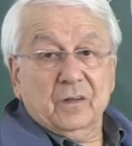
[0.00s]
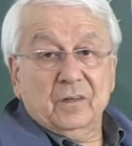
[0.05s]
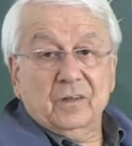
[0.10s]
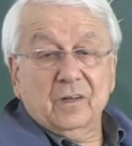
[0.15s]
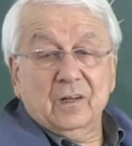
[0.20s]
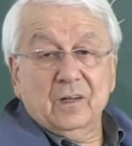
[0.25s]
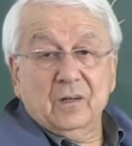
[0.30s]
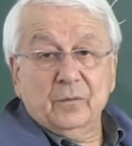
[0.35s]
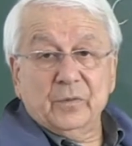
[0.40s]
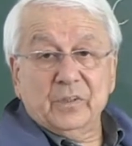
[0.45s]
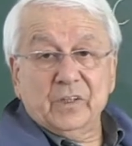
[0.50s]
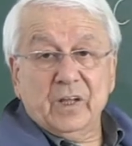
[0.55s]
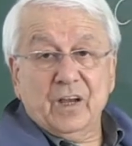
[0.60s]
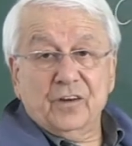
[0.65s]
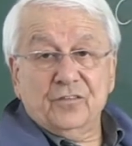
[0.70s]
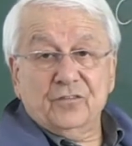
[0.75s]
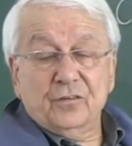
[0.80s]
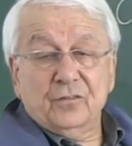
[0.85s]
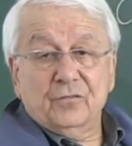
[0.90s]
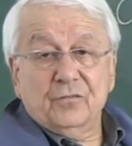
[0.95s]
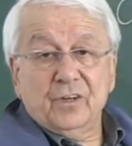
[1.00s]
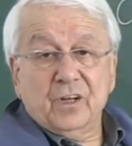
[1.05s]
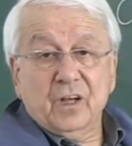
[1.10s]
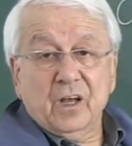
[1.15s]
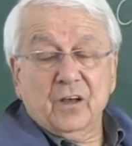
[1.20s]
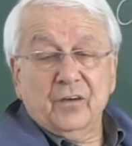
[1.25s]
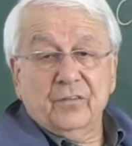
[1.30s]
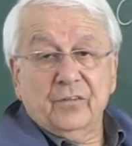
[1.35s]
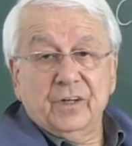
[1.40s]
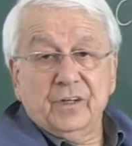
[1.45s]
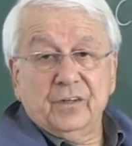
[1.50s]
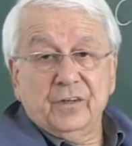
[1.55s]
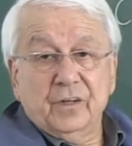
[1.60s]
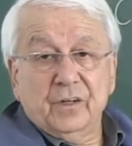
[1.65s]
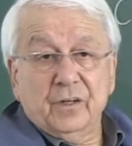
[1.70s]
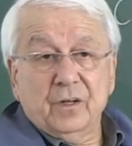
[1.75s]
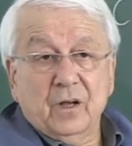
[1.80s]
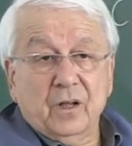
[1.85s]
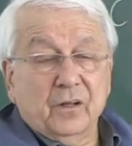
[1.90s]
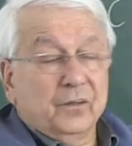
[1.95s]
the limitation we have in
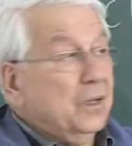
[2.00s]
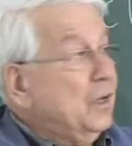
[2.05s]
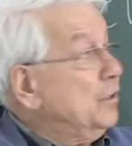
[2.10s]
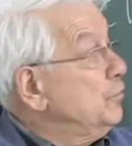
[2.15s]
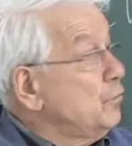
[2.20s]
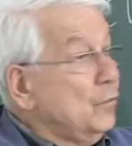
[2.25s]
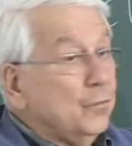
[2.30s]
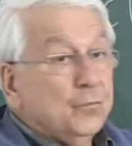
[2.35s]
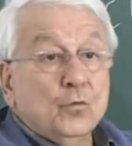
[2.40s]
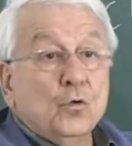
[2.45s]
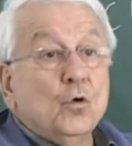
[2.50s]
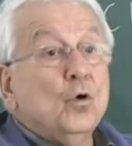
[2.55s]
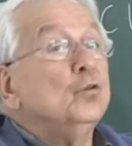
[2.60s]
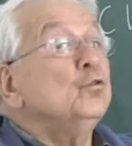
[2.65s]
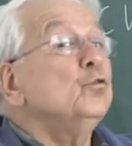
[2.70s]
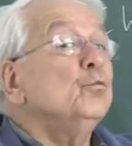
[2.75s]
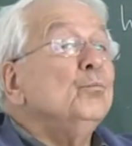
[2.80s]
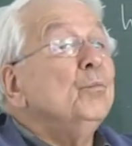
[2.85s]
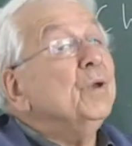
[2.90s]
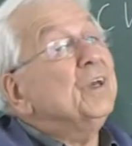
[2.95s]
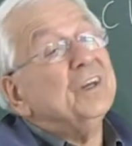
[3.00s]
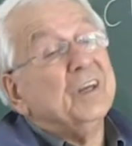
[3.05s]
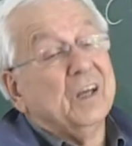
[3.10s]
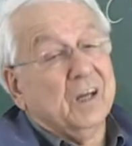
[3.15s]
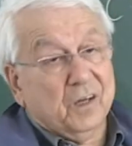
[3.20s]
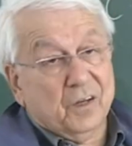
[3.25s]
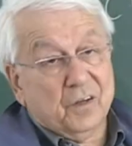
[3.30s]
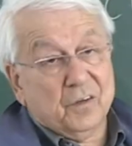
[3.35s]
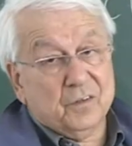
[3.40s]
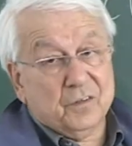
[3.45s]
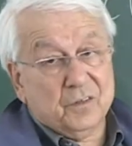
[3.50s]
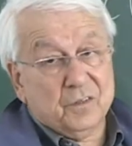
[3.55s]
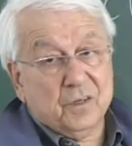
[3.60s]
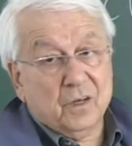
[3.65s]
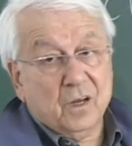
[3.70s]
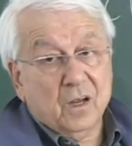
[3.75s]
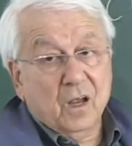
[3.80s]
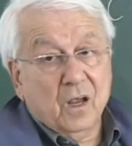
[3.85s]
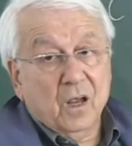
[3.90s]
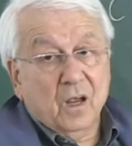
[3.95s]
the context of quantum mechanics.
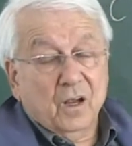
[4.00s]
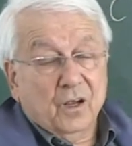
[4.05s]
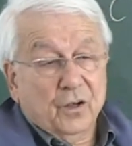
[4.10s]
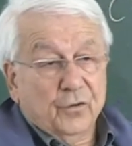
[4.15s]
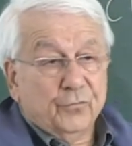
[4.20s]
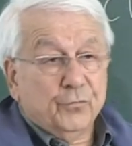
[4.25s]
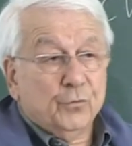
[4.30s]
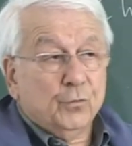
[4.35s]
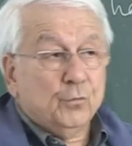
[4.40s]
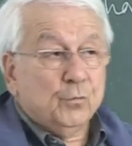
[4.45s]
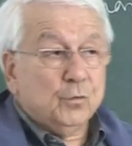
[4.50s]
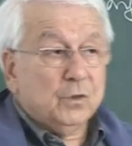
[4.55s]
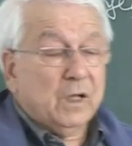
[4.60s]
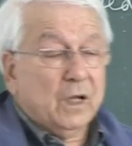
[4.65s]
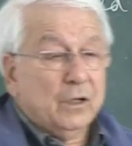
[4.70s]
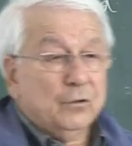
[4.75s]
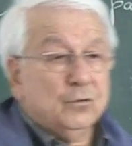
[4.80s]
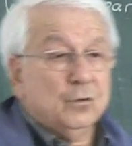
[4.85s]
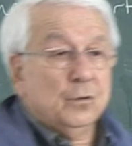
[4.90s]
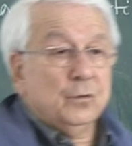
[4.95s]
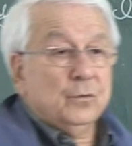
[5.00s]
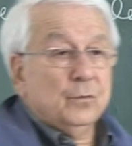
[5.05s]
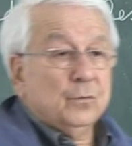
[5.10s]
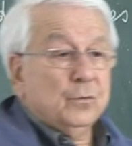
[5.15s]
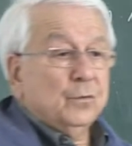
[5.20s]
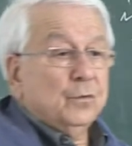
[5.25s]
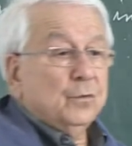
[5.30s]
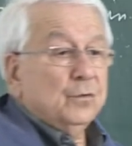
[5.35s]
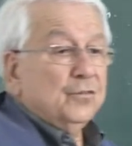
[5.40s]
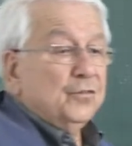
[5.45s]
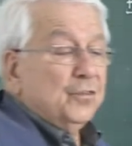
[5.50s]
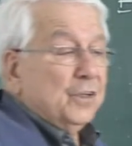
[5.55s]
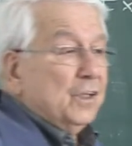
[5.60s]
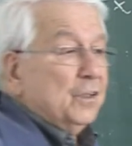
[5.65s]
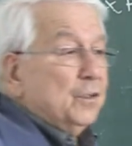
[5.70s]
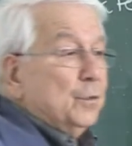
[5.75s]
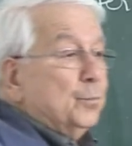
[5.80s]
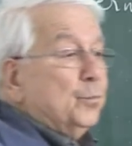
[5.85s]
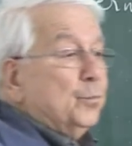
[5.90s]
If you would like to treat the